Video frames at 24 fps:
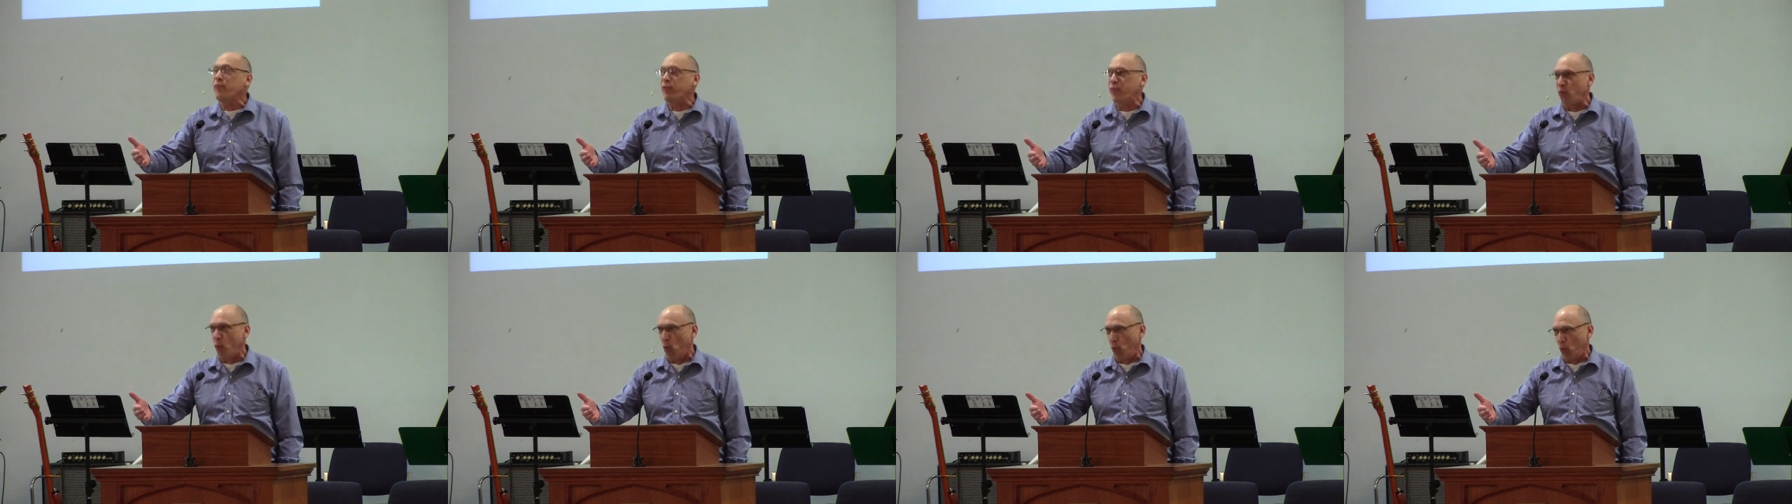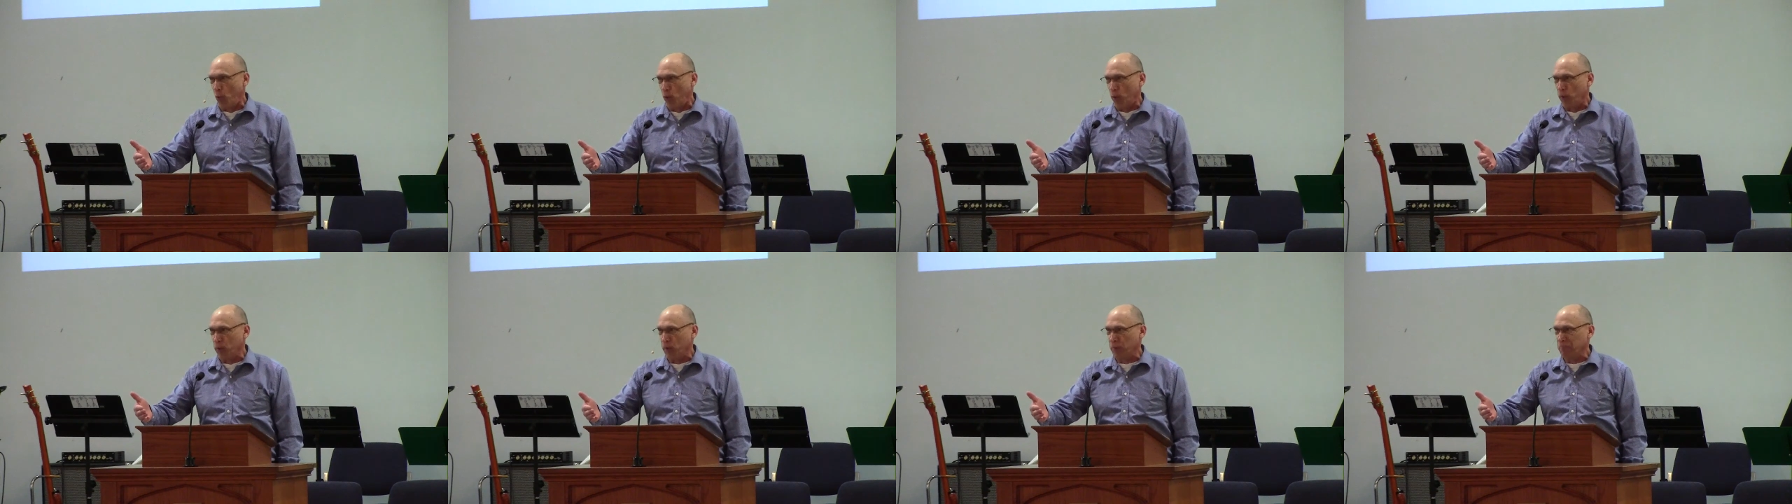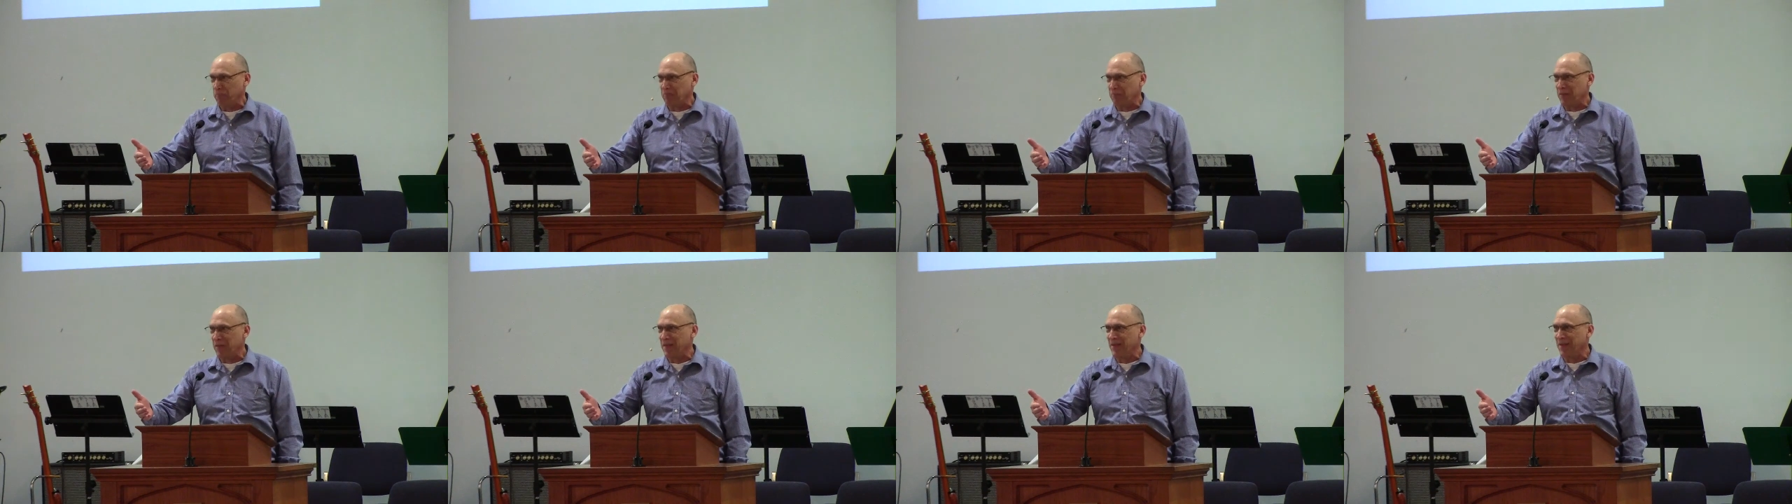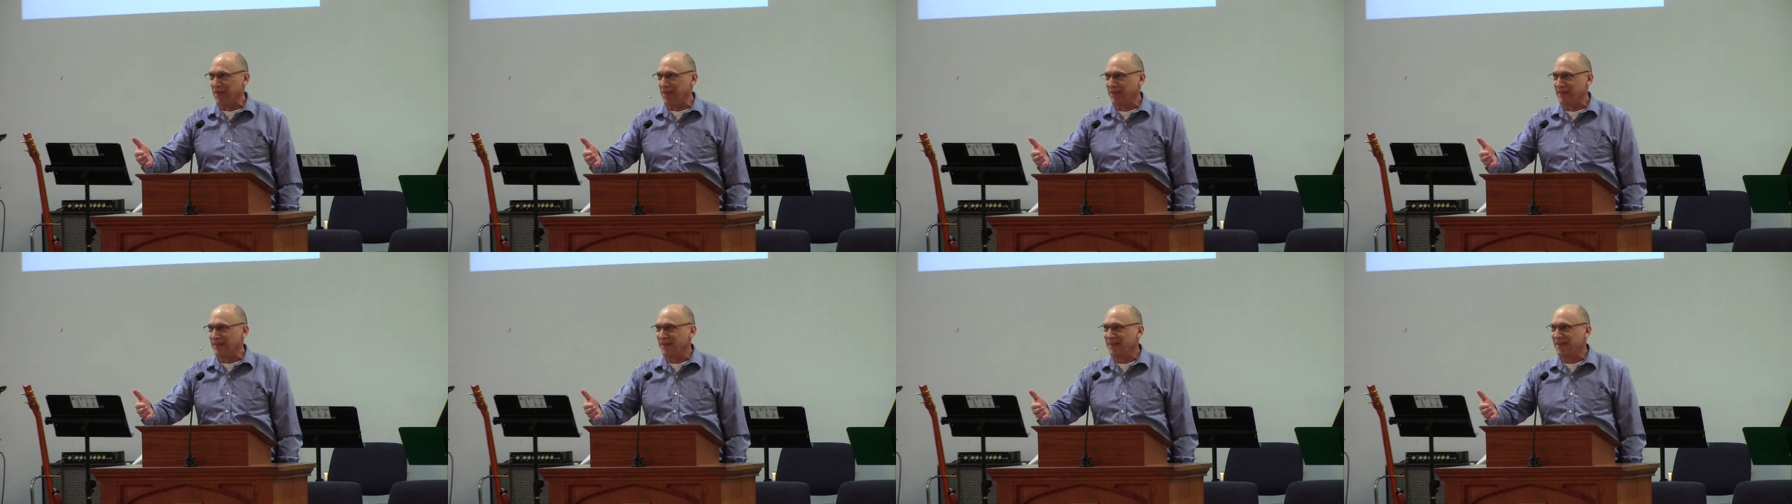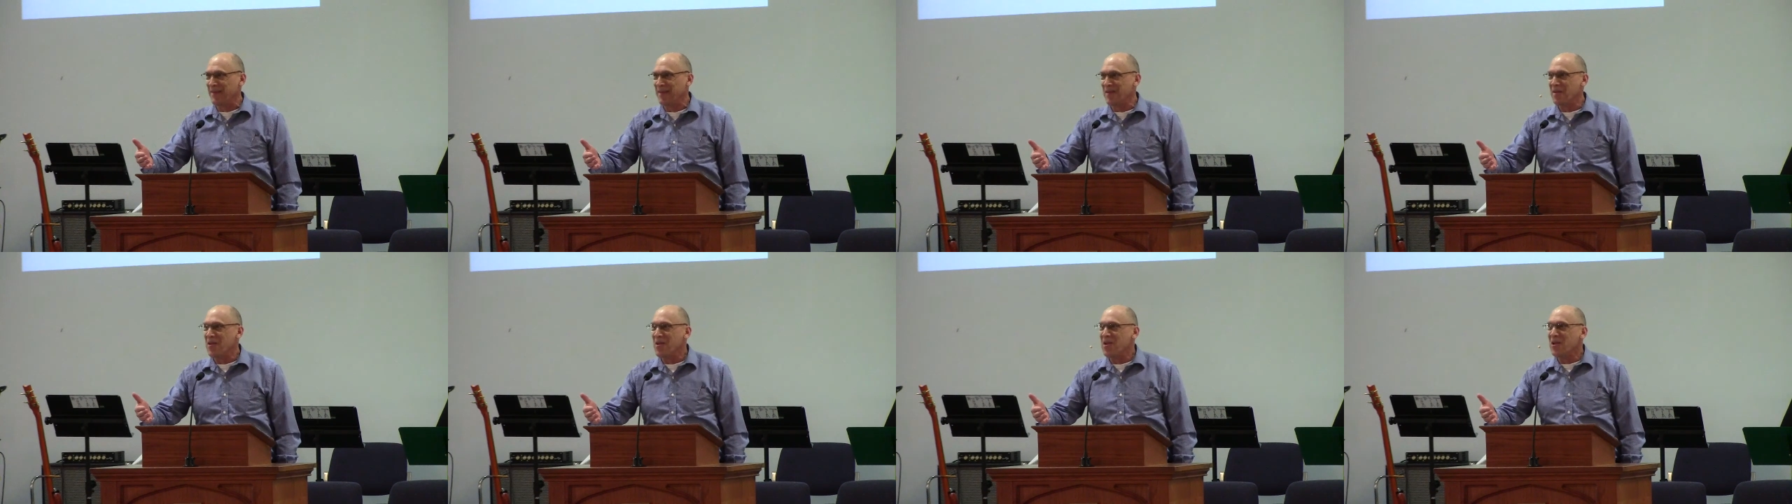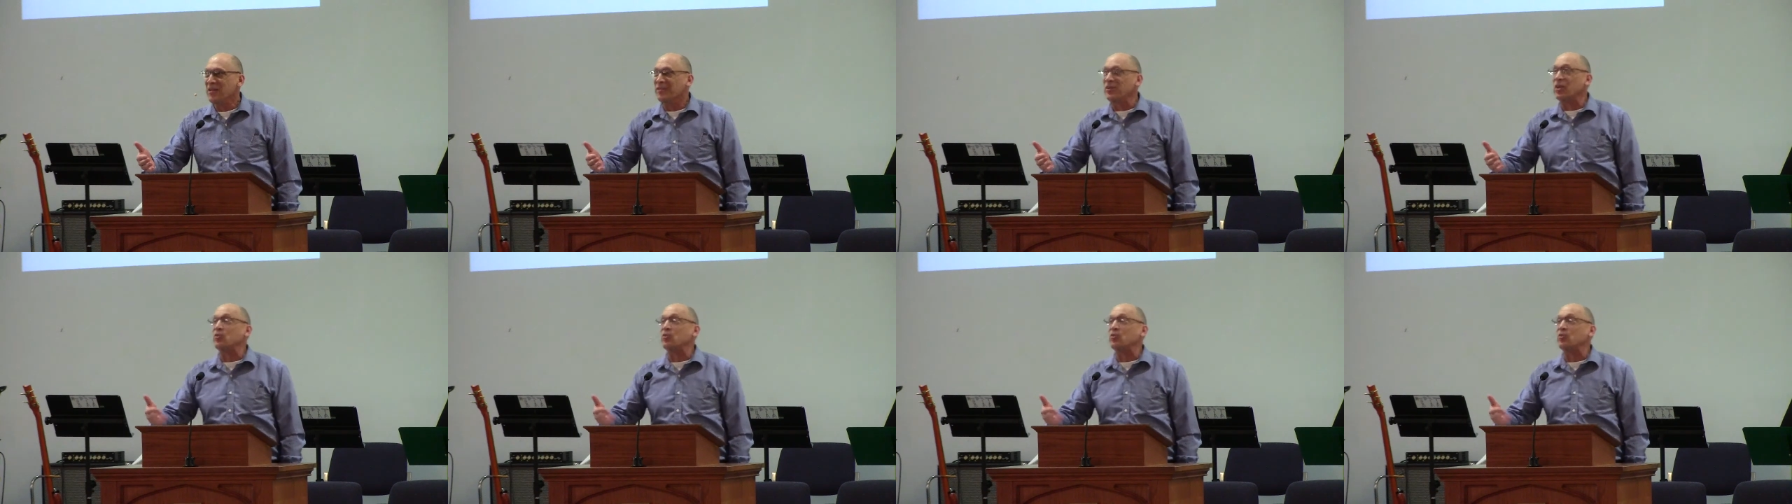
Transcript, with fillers: for.